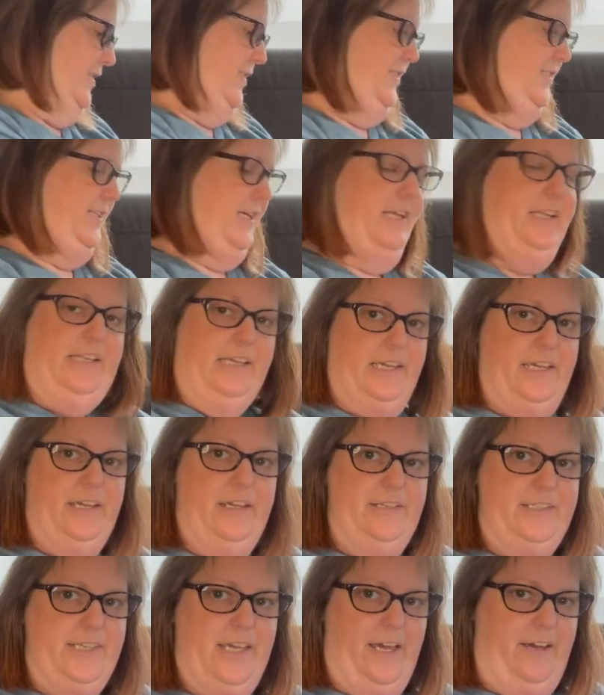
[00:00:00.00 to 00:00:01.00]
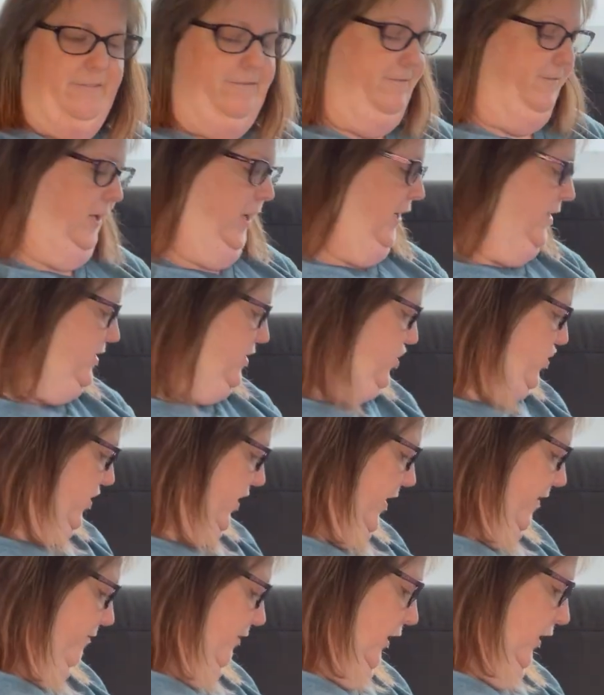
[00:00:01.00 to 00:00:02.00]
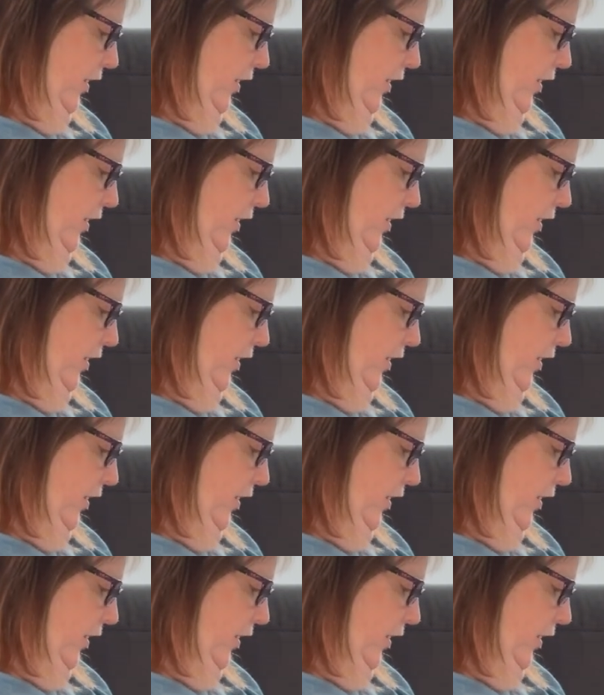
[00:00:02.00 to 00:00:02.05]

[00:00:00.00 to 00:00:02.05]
silly to have floss travel